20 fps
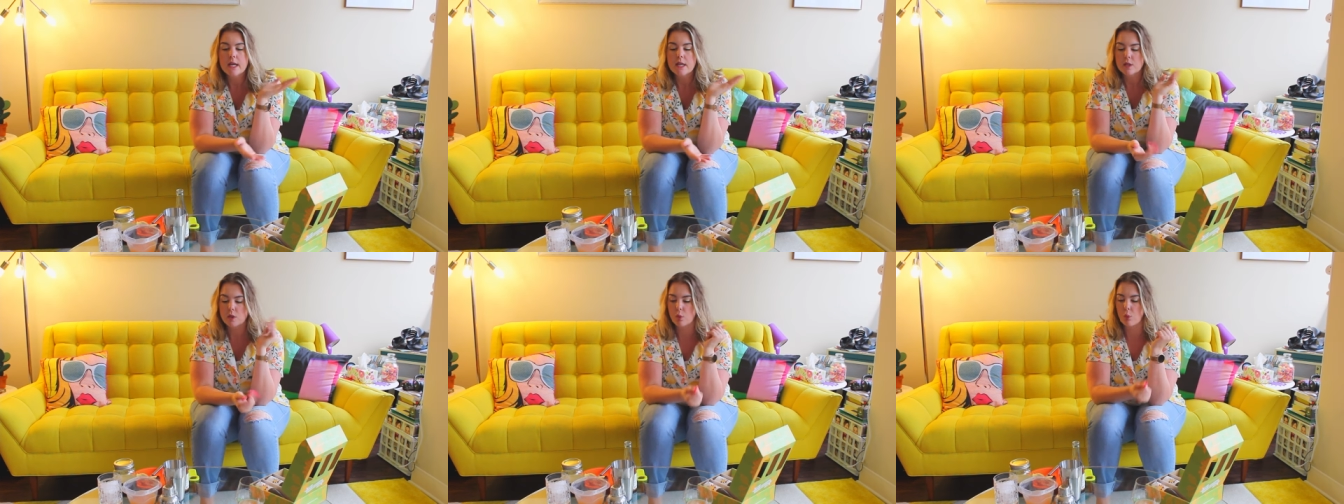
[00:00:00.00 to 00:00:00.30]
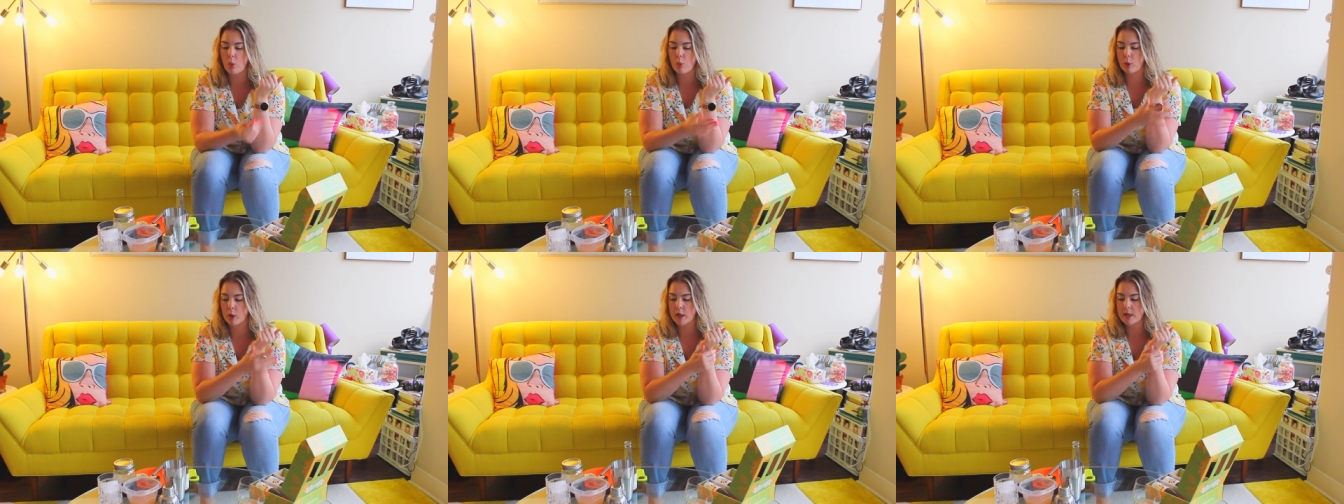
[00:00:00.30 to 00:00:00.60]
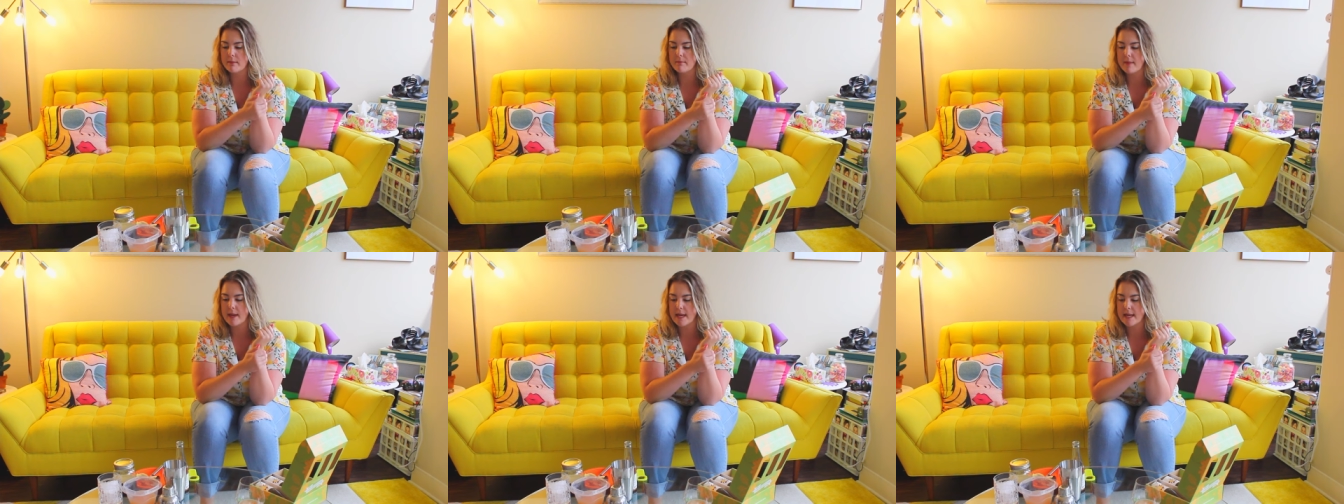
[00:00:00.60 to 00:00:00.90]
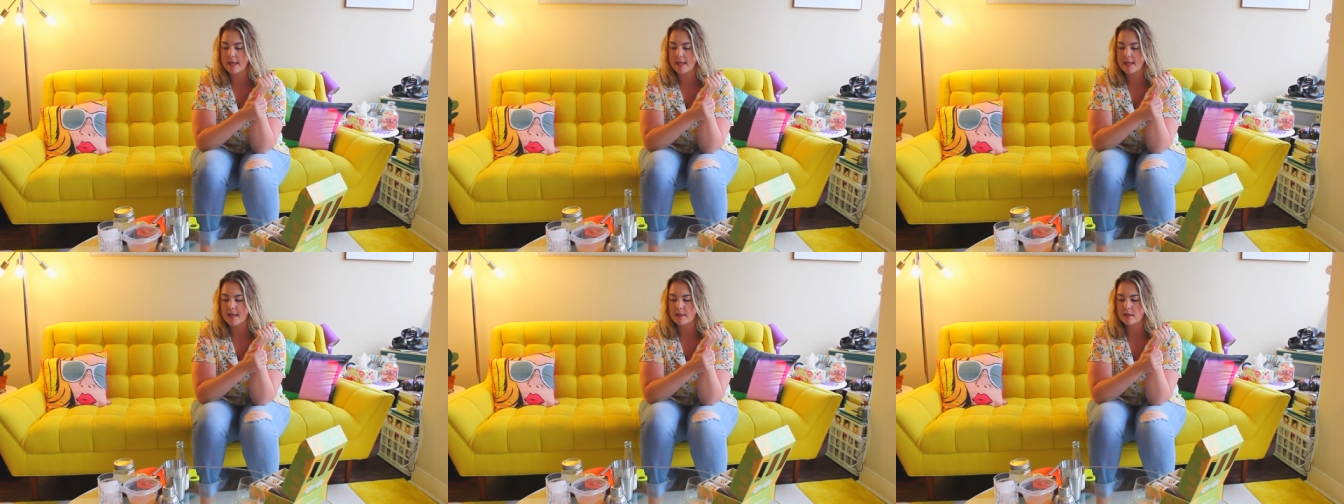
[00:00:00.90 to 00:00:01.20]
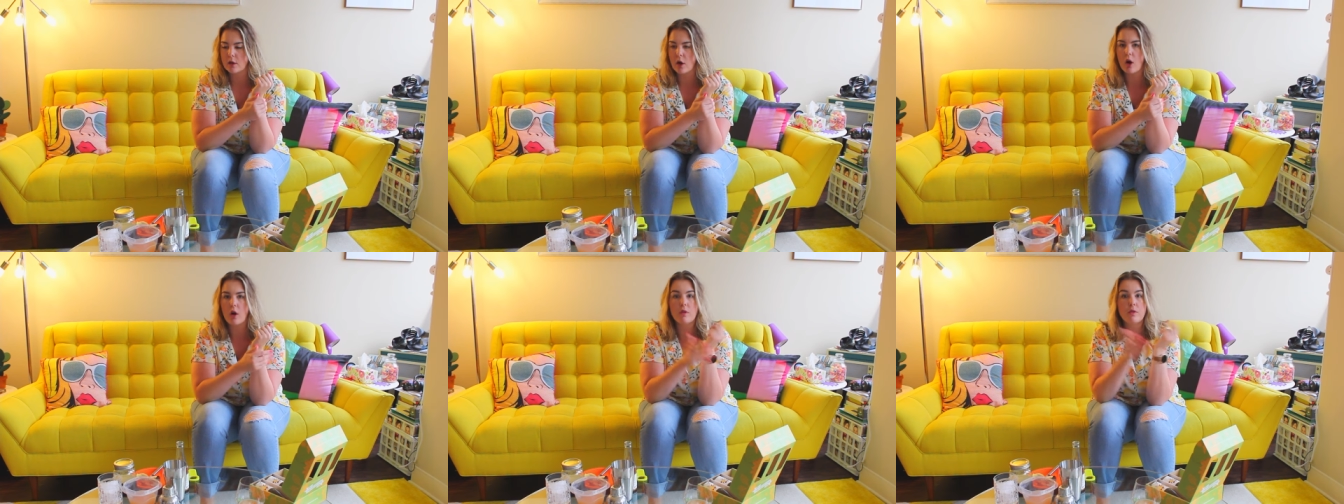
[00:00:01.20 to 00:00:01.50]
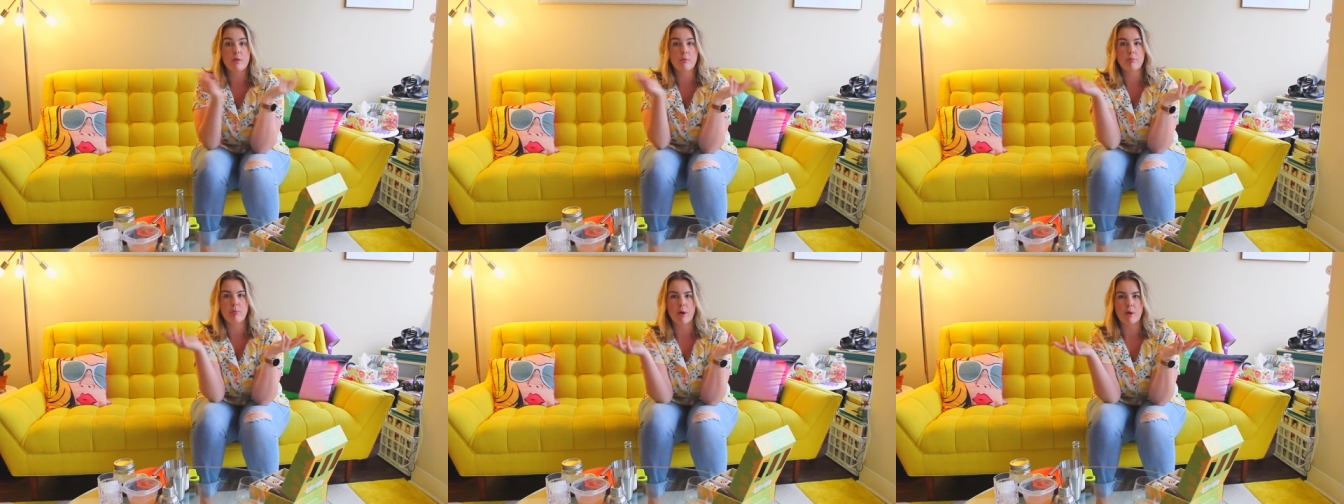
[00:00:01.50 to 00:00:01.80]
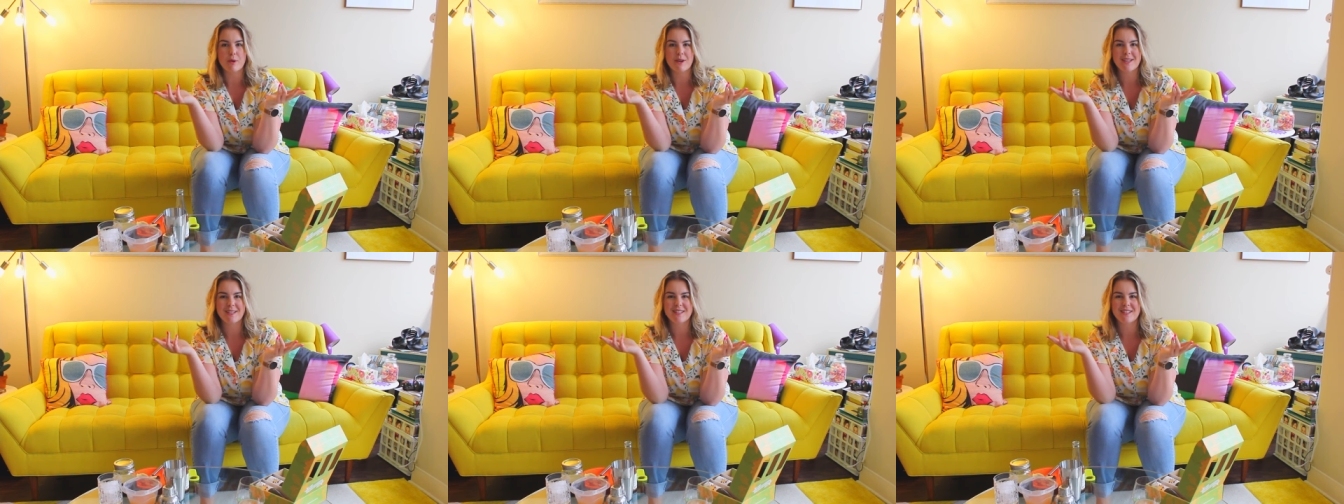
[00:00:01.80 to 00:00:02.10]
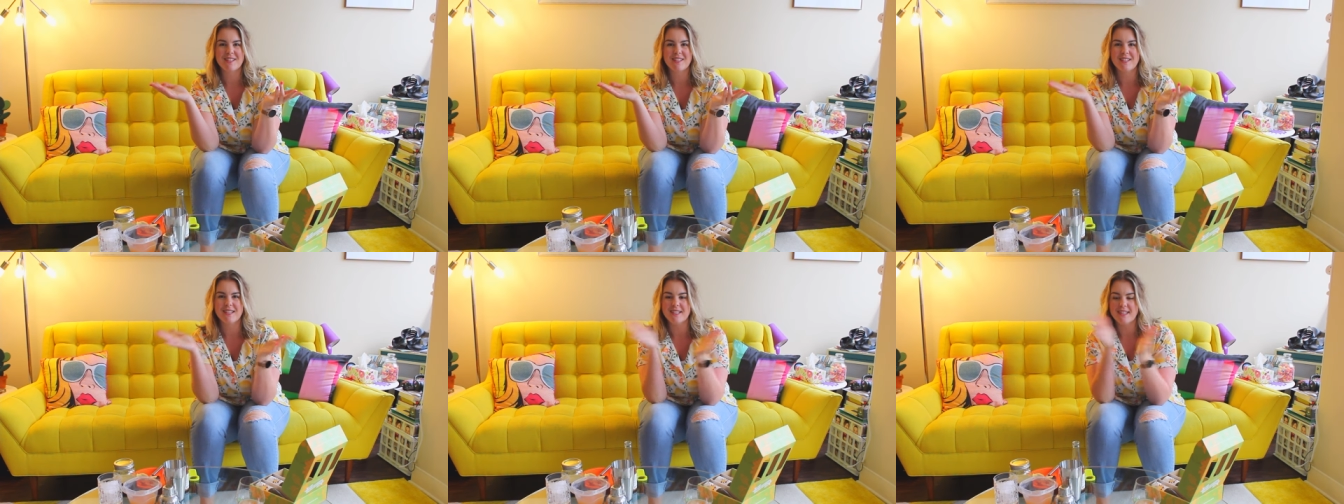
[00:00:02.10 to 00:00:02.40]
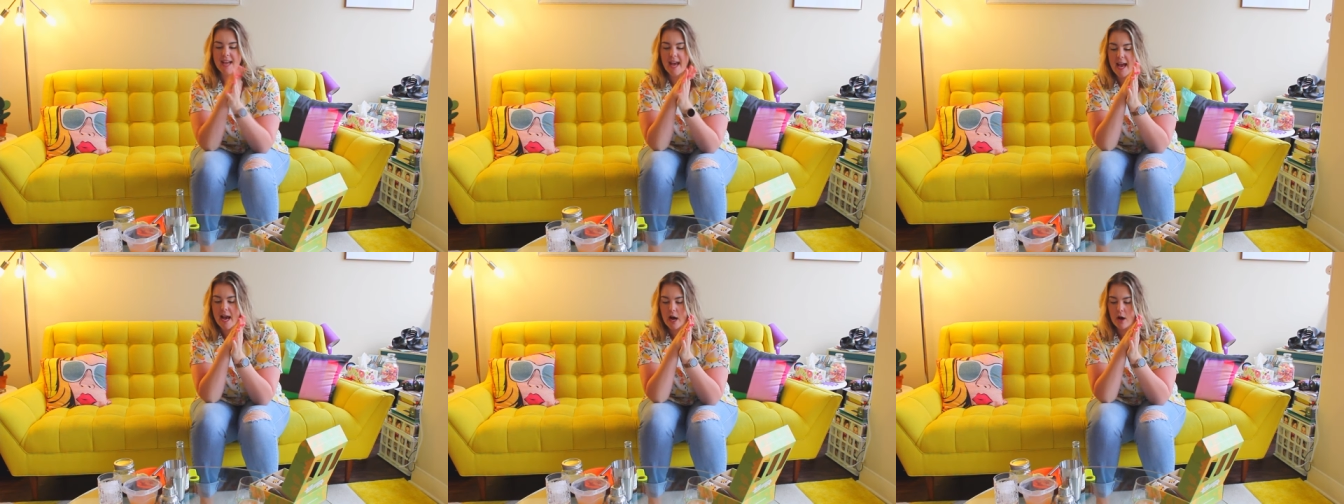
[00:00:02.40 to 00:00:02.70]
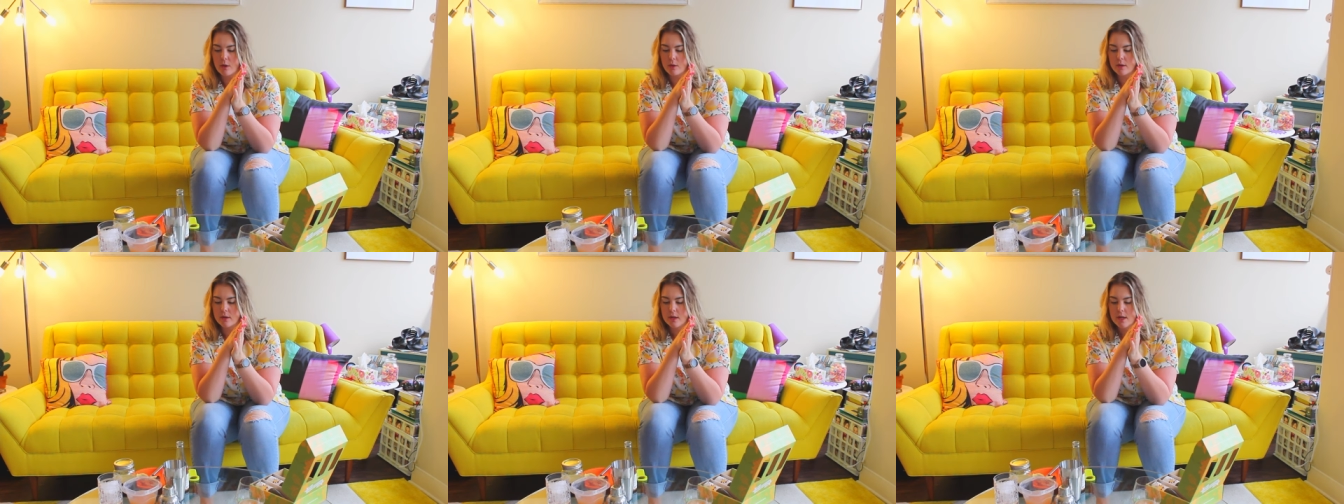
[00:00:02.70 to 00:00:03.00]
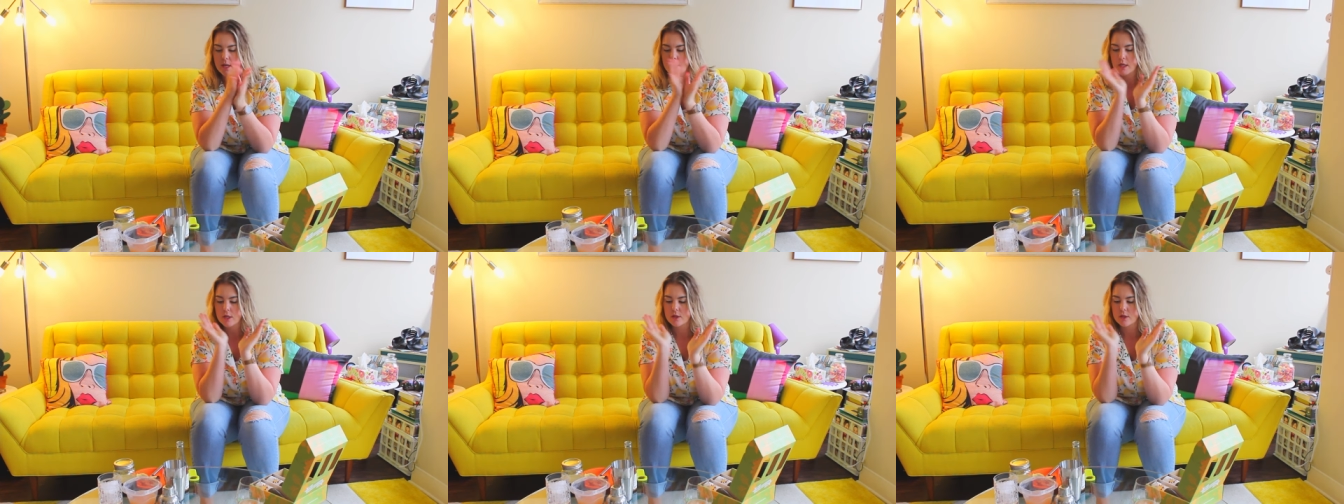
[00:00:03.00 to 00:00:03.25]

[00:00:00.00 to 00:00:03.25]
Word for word: So what we're gonna make is called the bonus down.